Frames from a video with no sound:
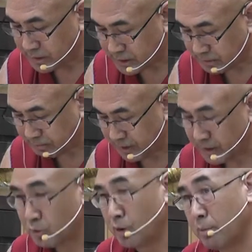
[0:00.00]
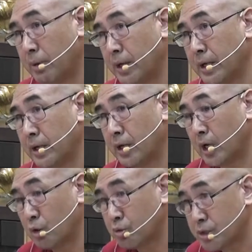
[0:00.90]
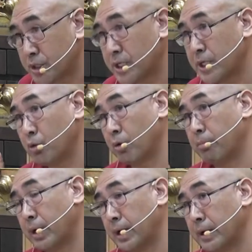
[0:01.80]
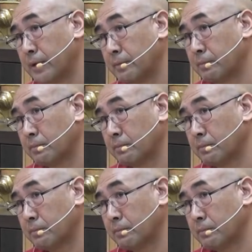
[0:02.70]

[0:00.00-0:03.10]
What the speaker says: discipline your mind, how to train your mind,